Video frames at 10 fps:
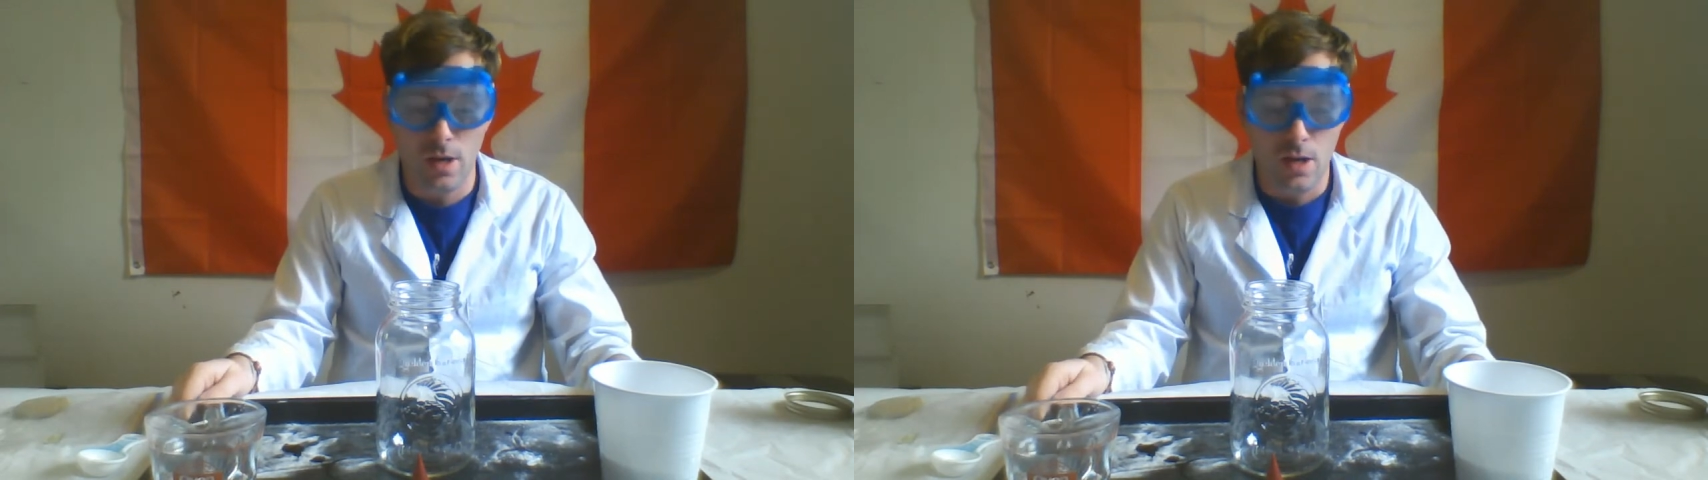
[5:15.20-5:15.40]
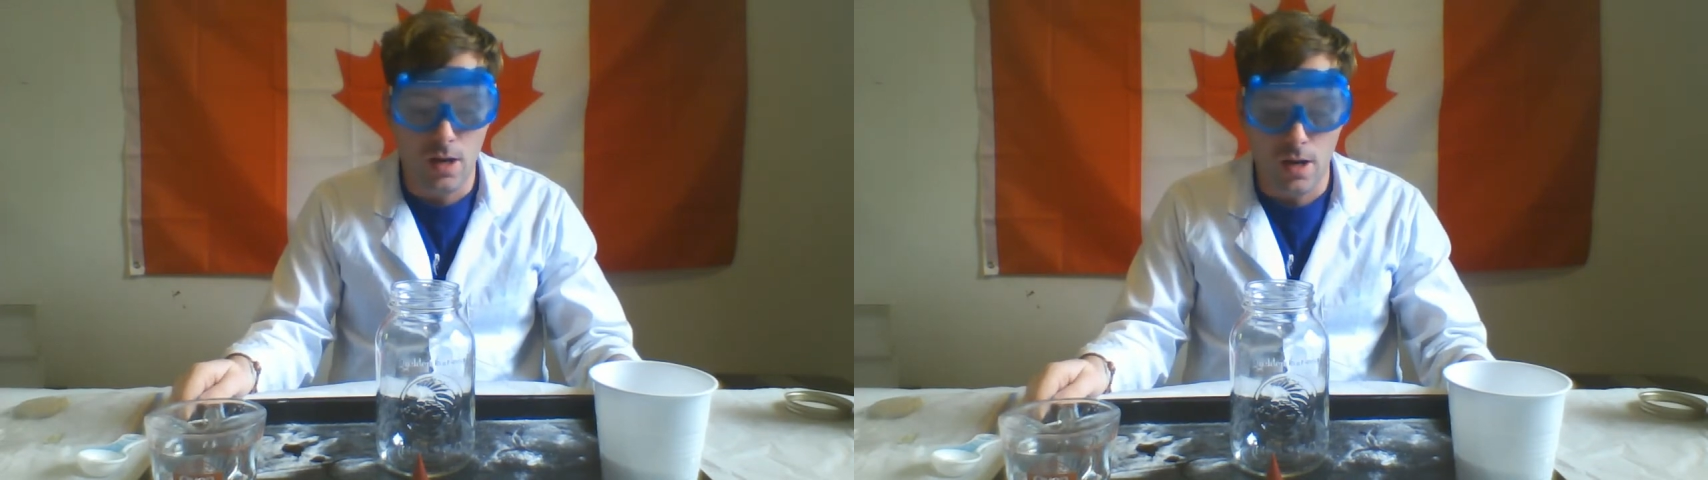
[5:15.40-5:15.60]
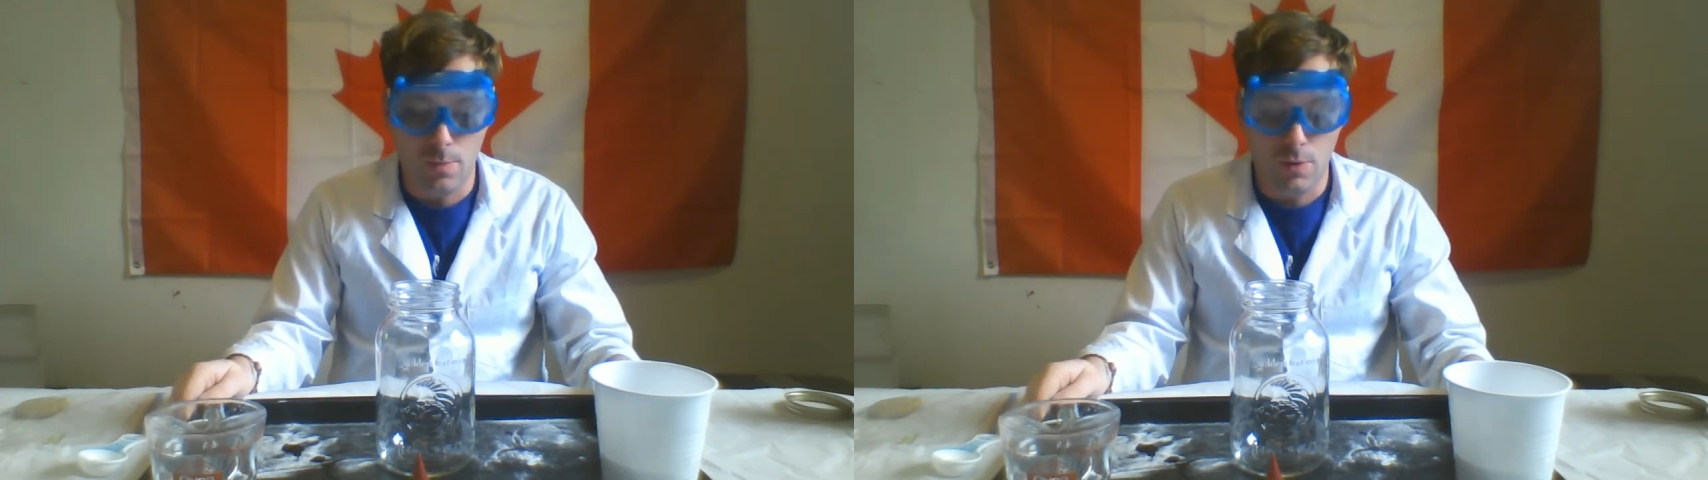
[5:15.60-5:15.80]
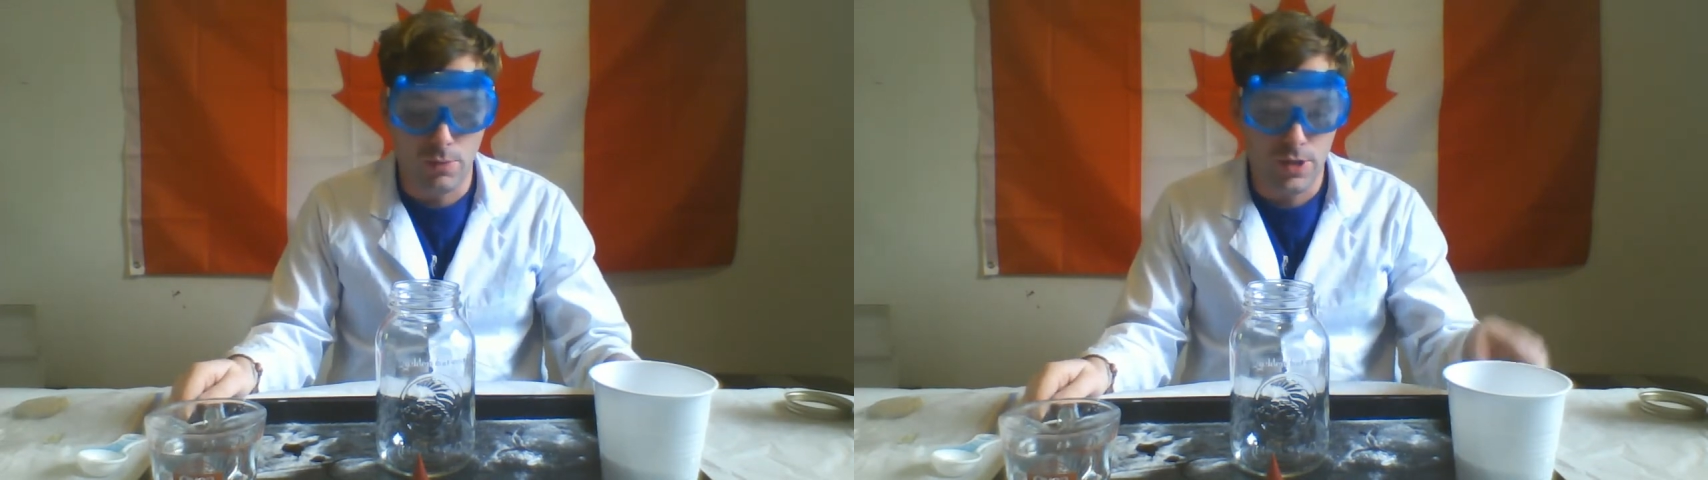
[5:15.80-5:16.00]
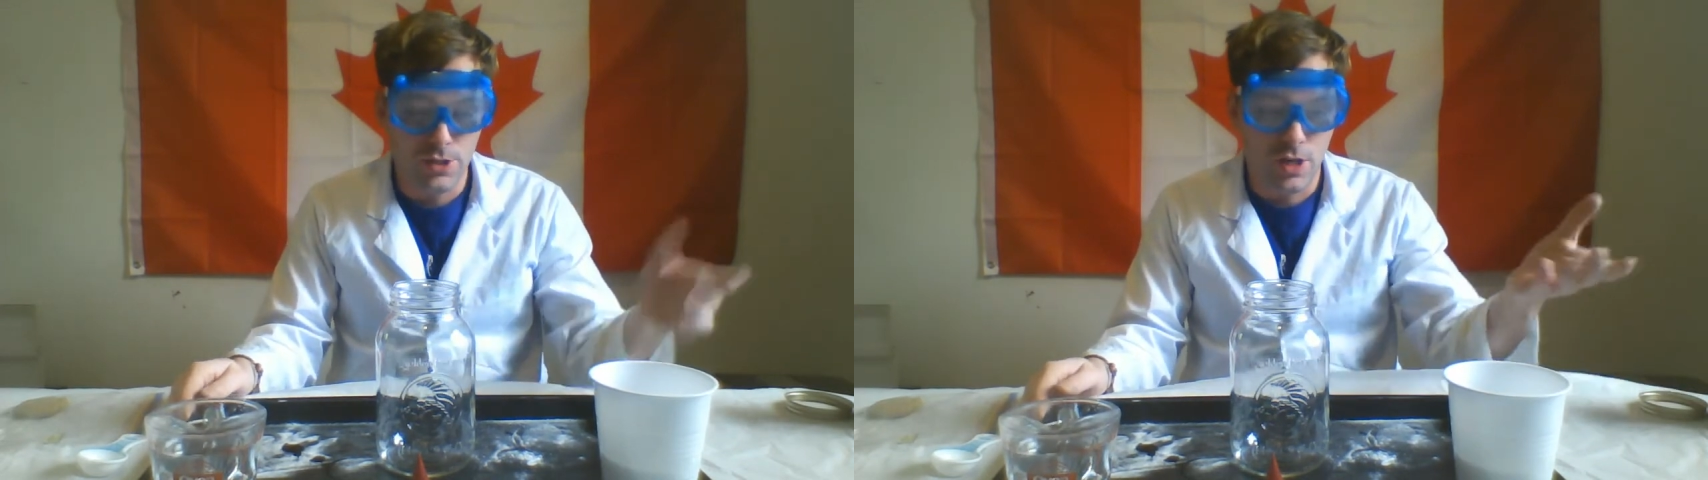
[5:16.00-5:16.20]
What we're
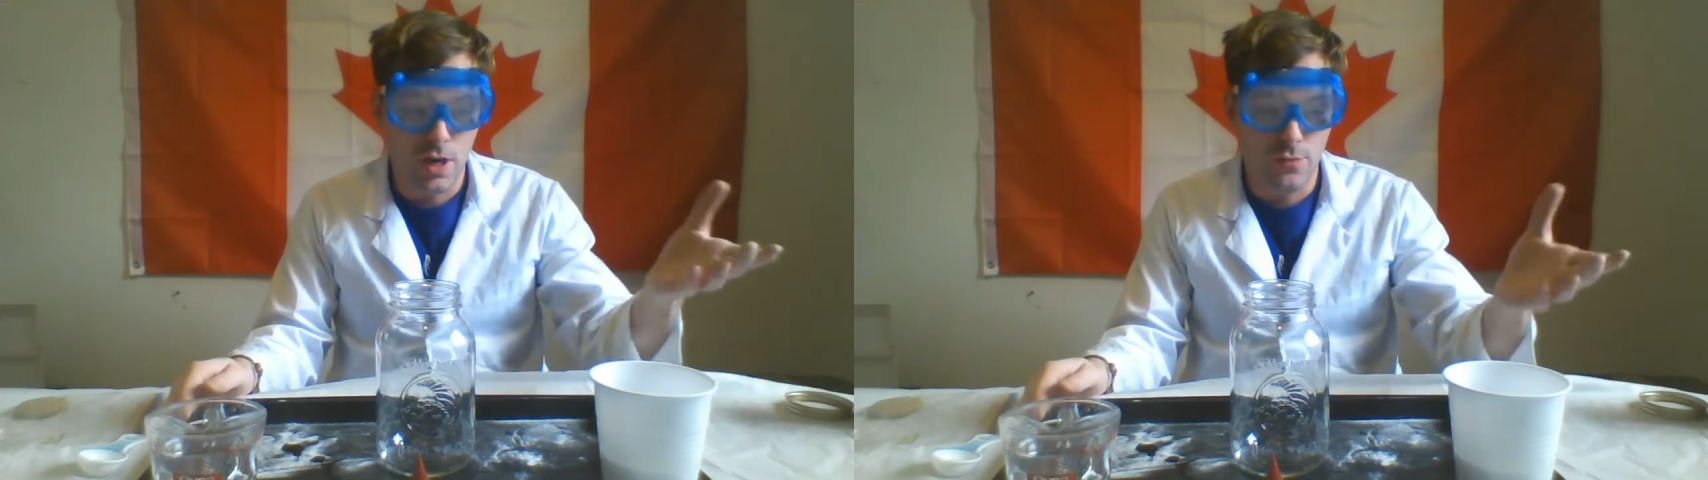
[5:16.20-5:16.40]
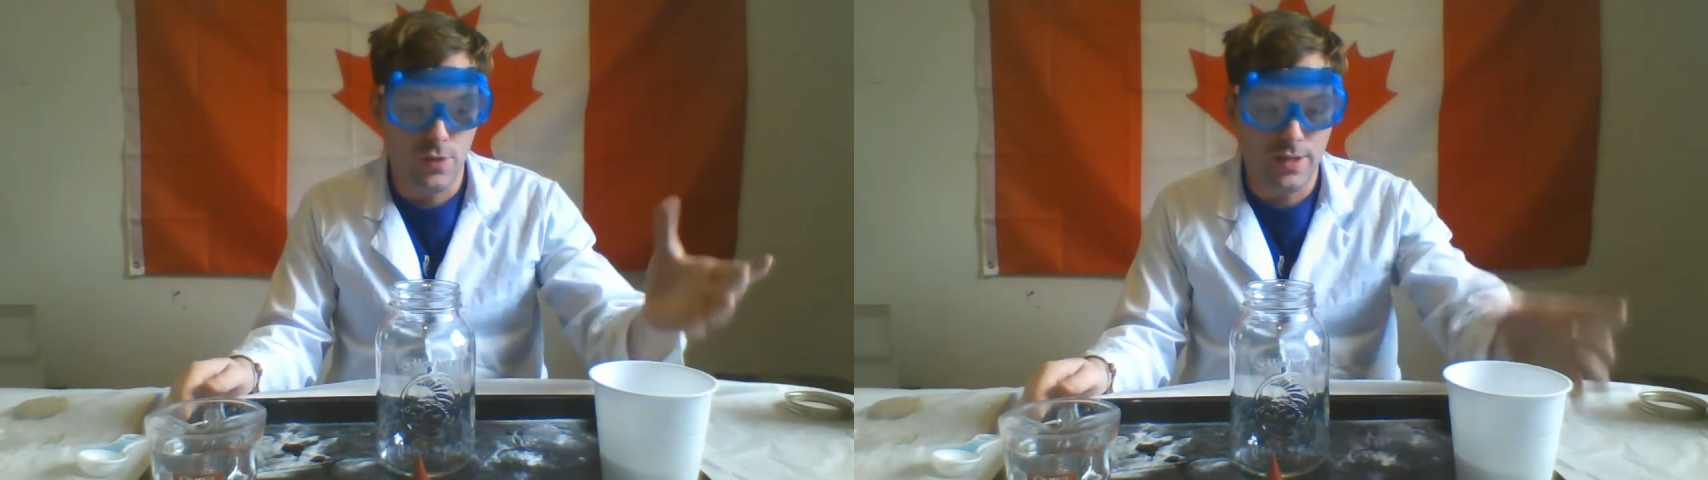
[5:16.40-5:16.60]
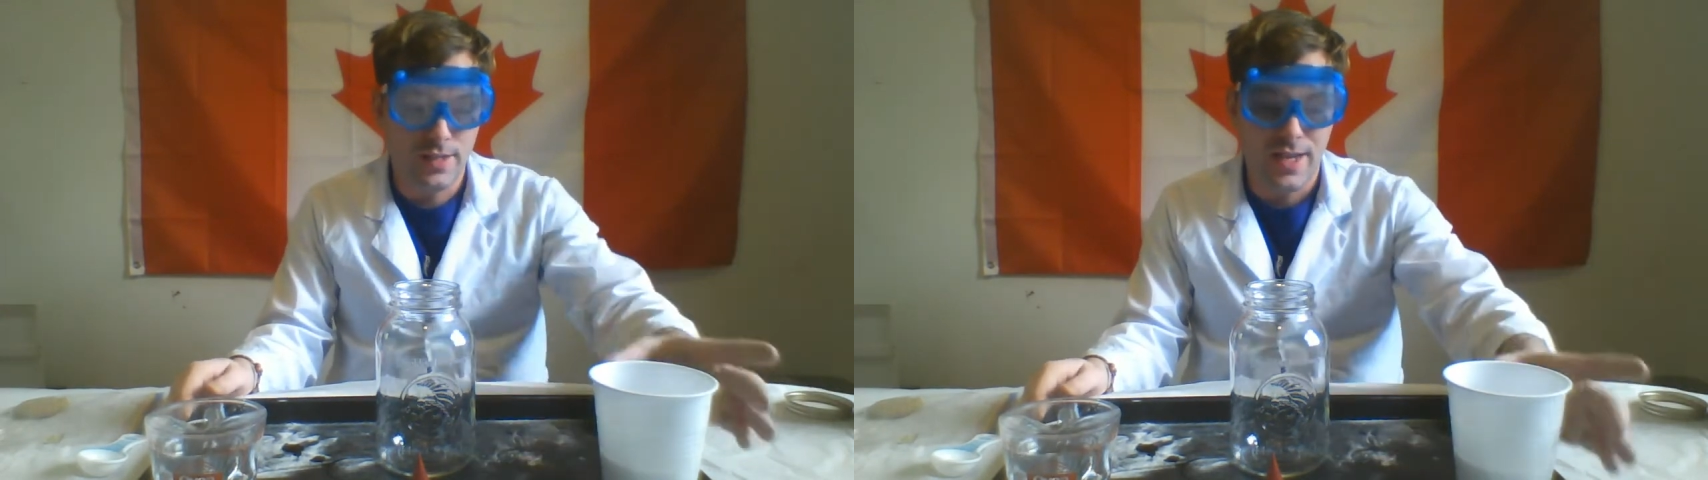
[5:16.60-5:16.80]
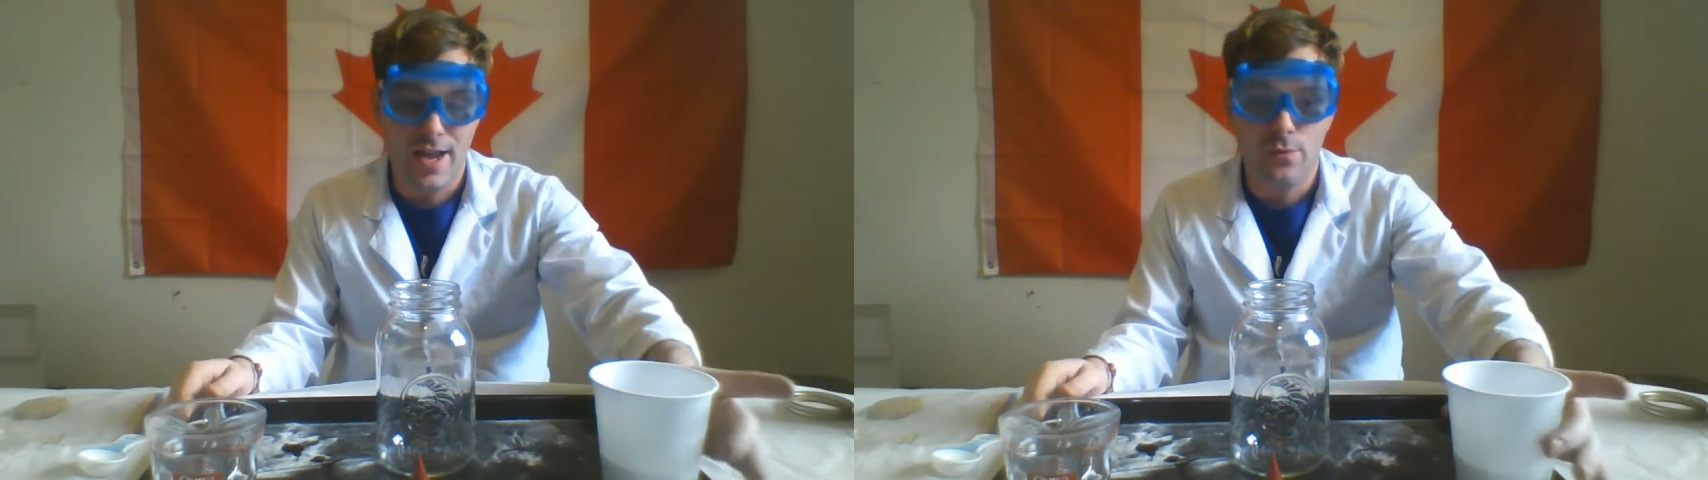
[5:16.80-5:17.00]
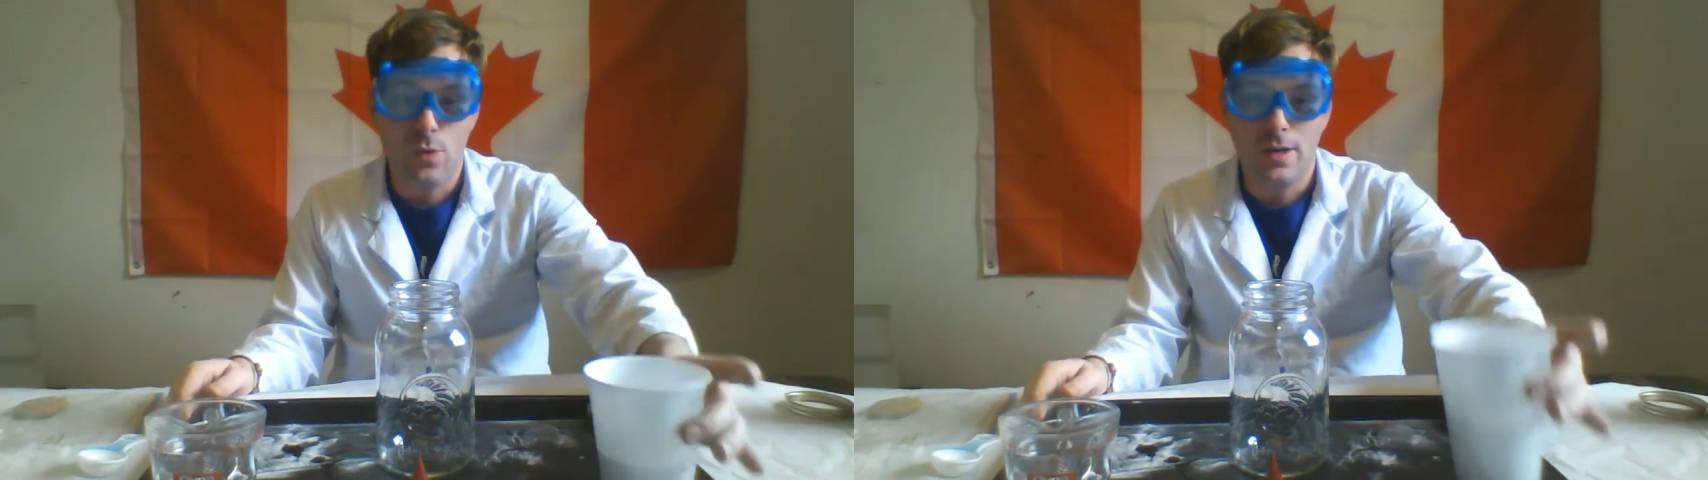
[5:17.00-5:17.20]
going to start off with is I
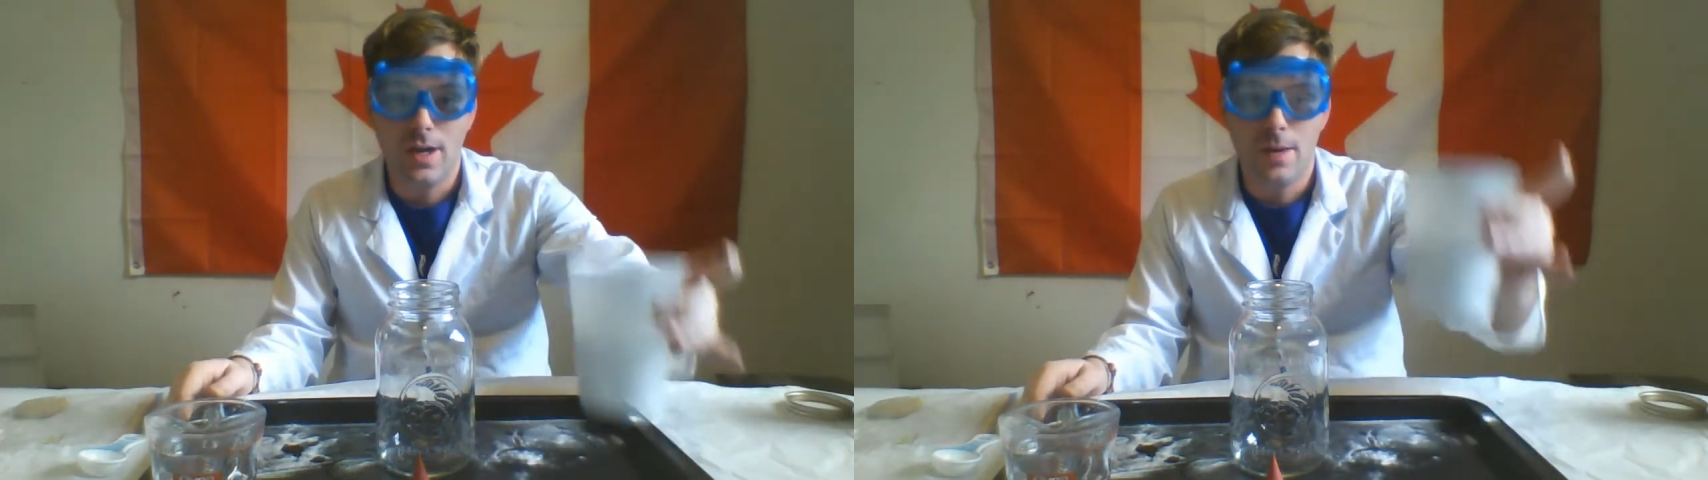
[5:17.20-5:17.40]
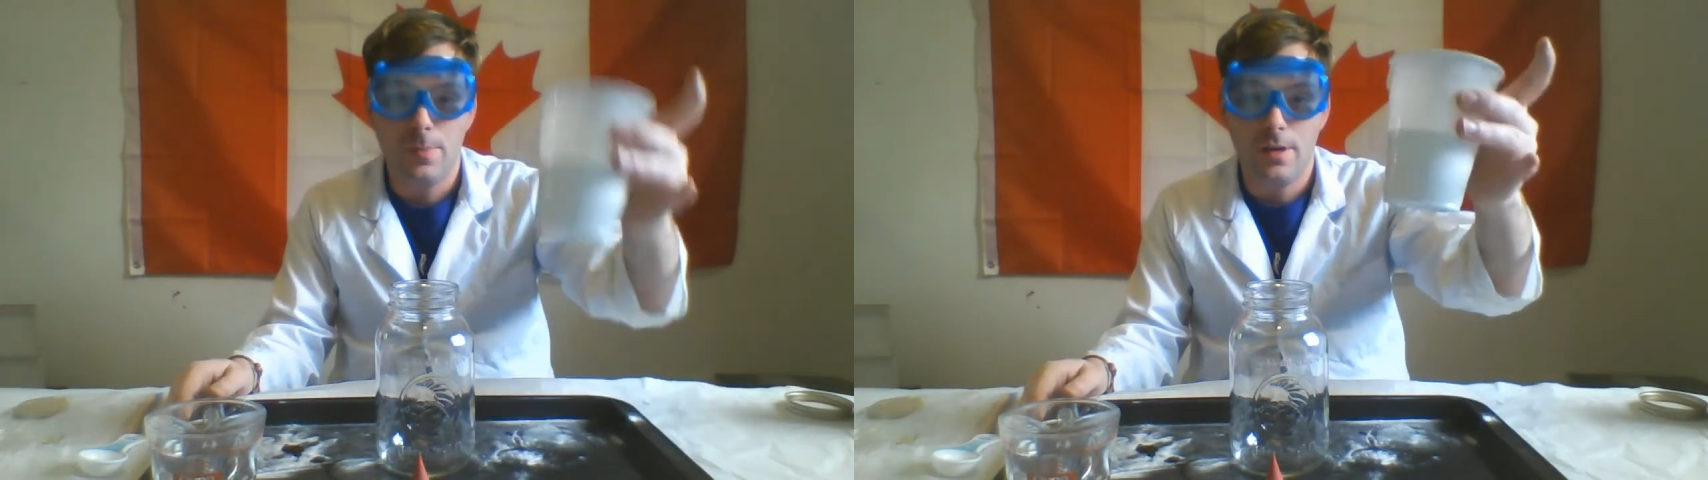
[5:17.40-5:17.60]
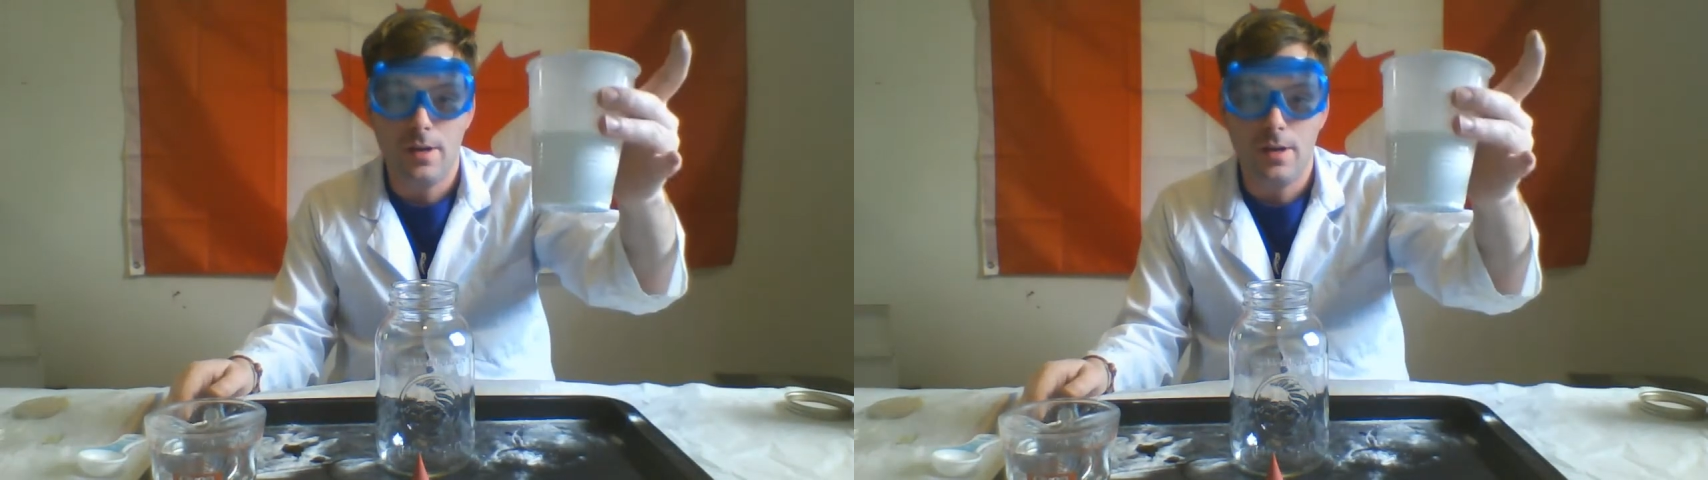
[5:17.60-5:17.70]
have 1 cup